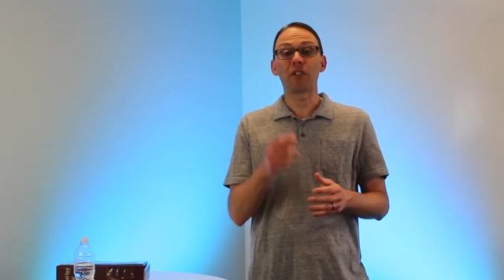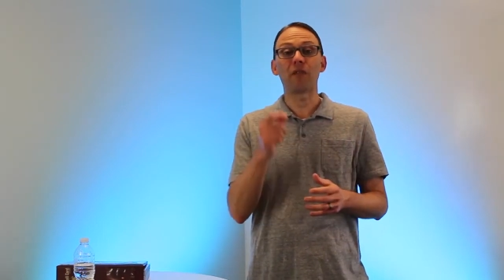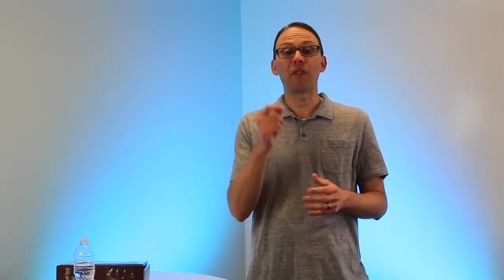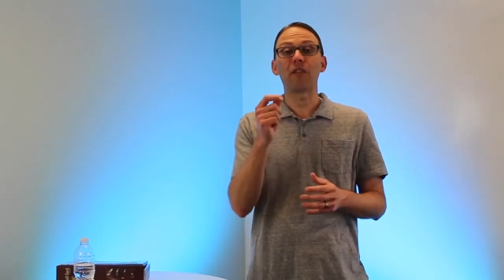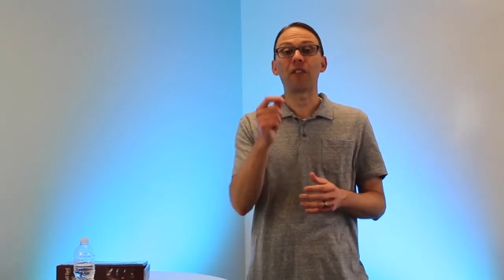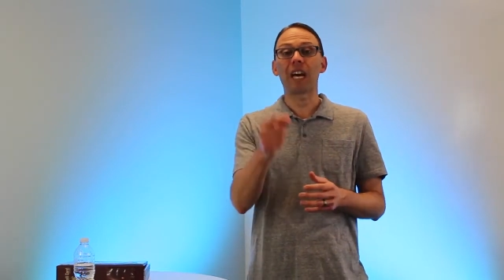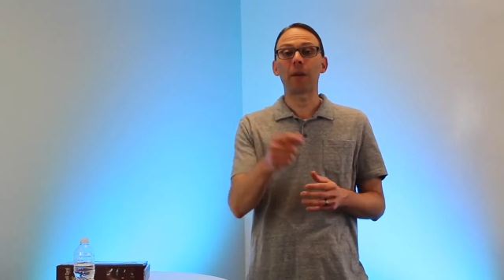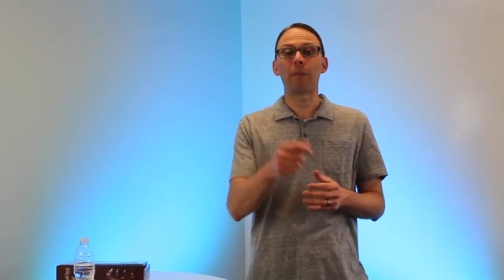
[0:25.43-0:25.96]
So
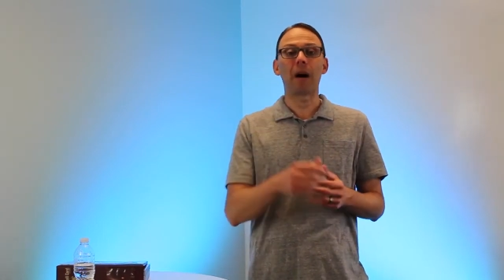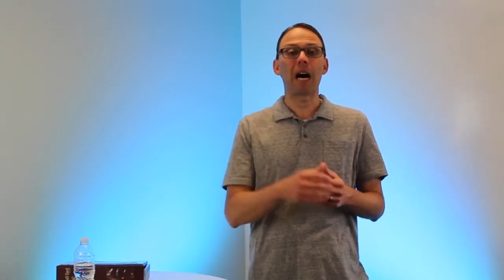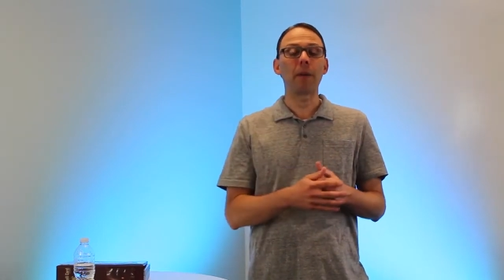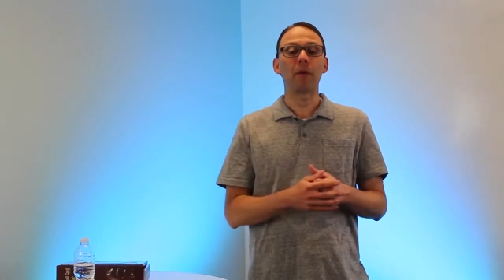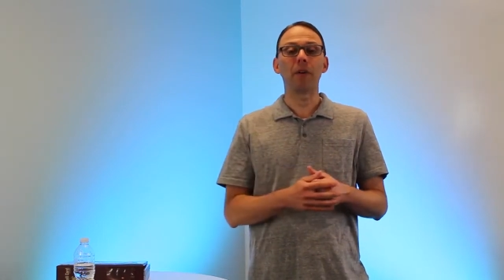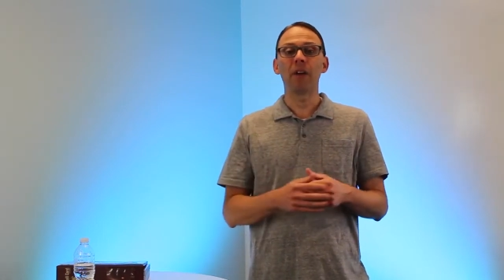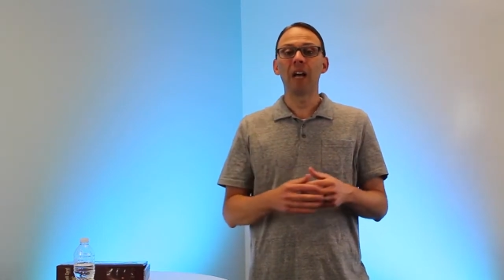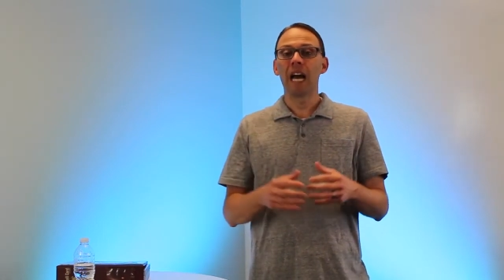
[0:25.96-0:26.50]
if you've got a
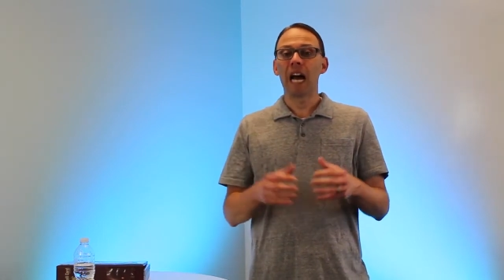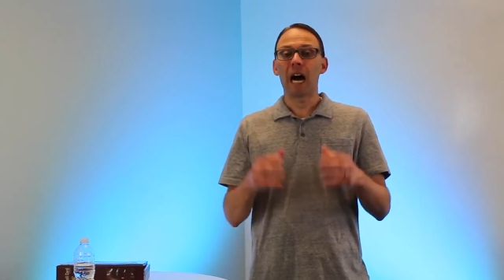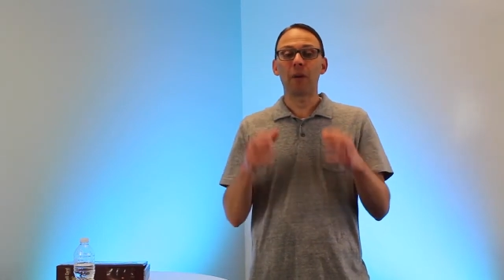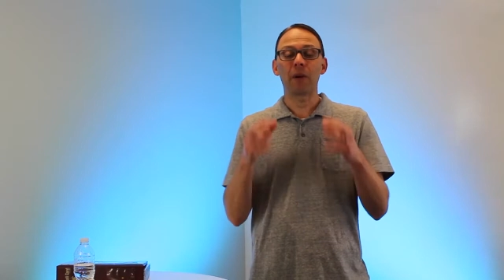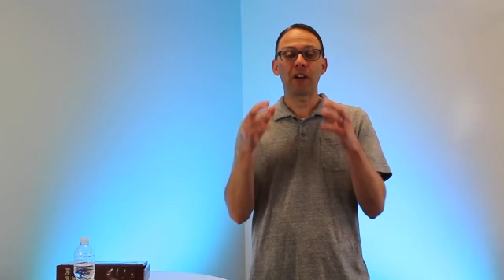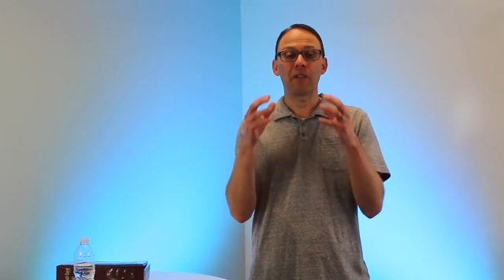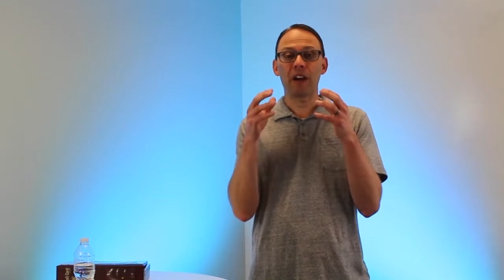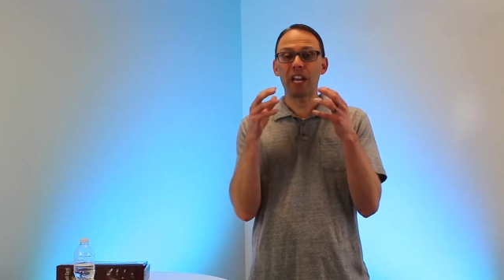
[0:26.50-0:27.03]
Bible,
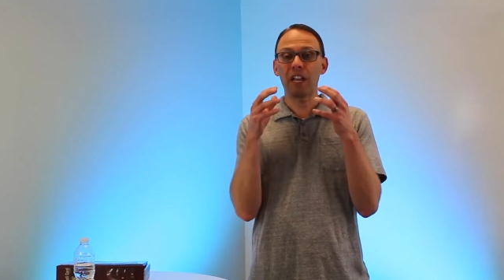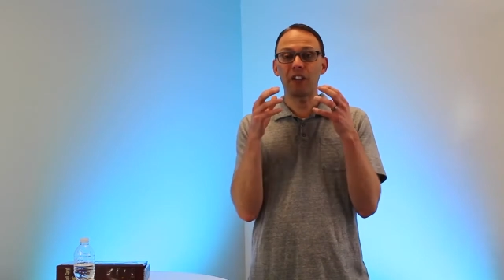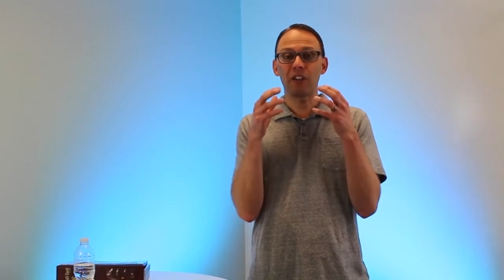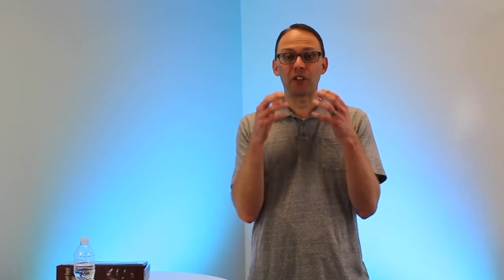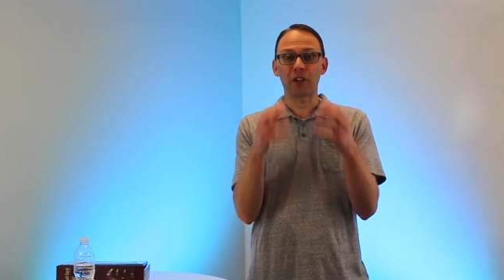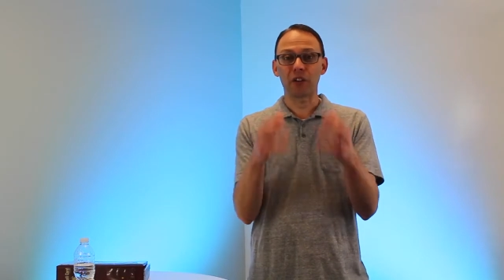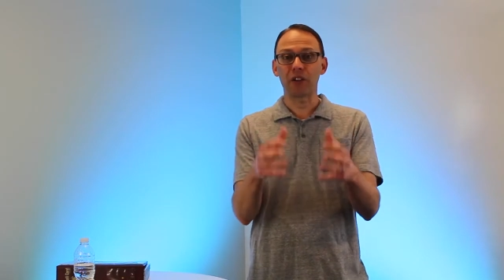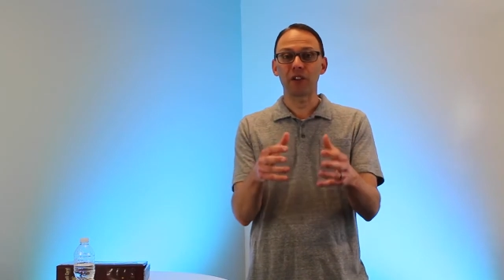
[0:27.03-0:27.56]
I want to invite you
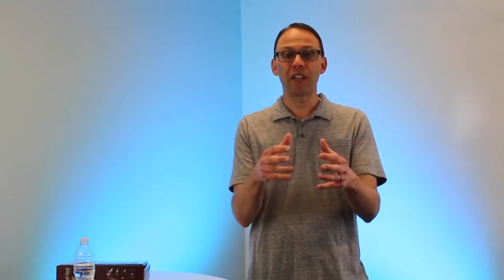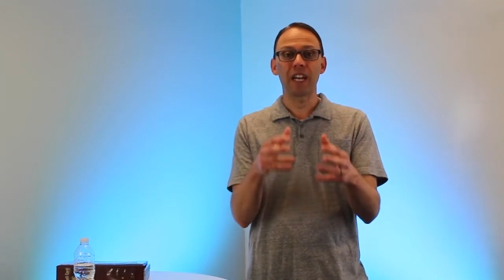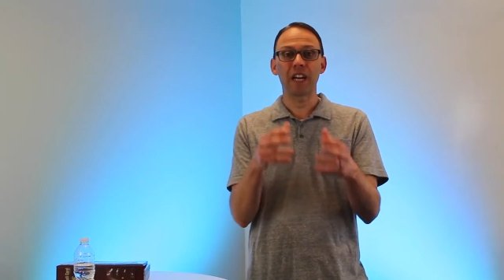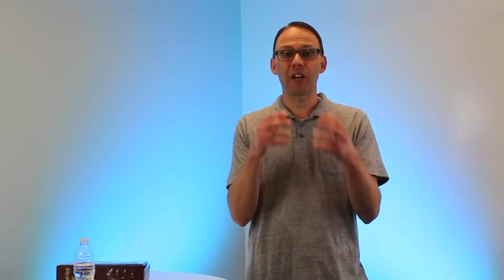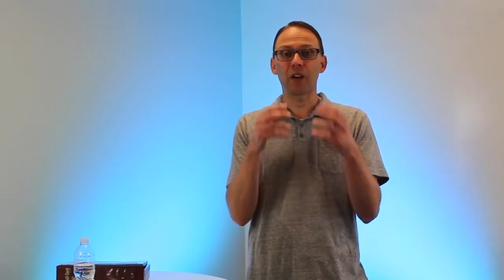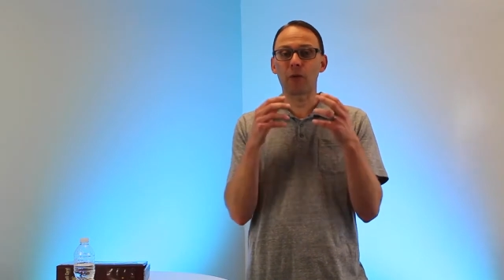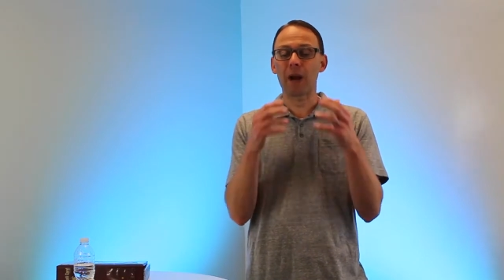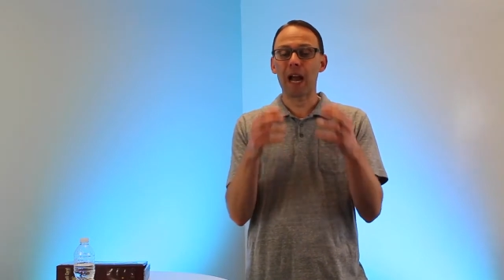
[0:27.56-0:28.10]
to turn
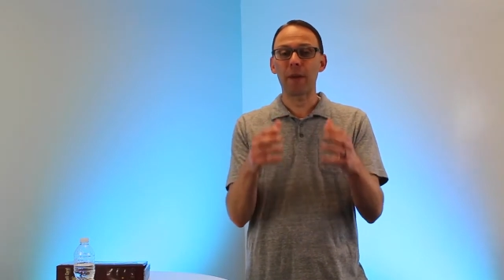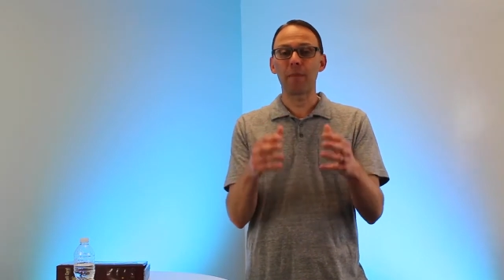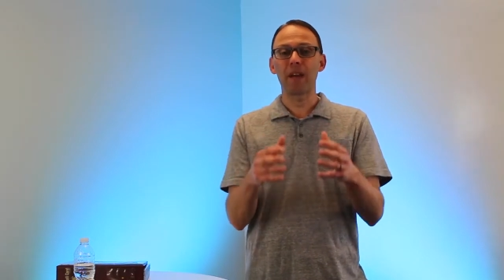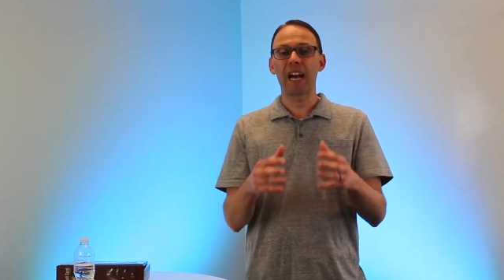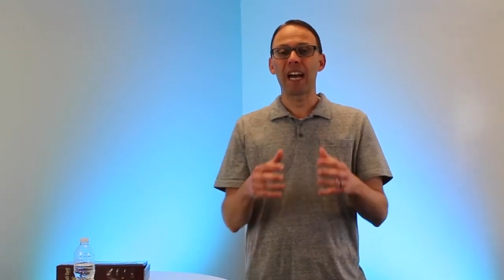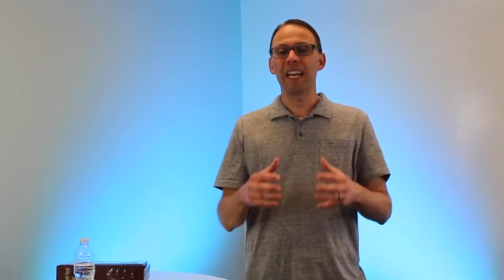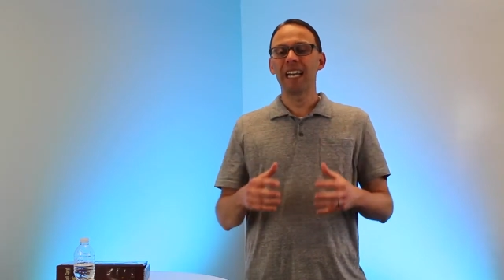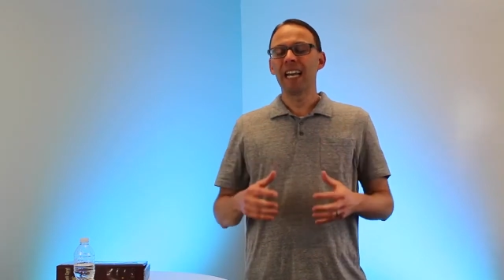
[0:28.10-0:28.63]
there, grab
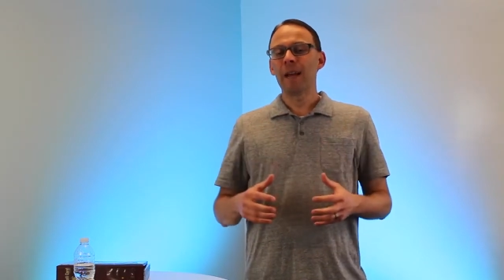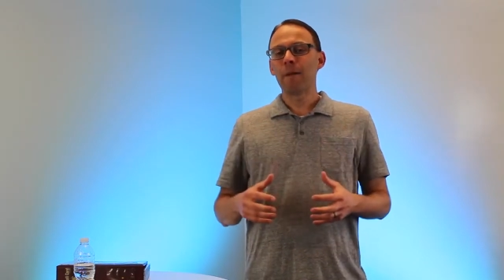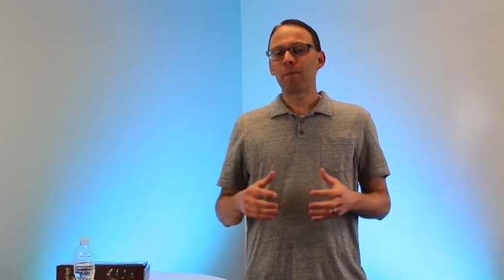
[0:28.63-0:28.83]
that.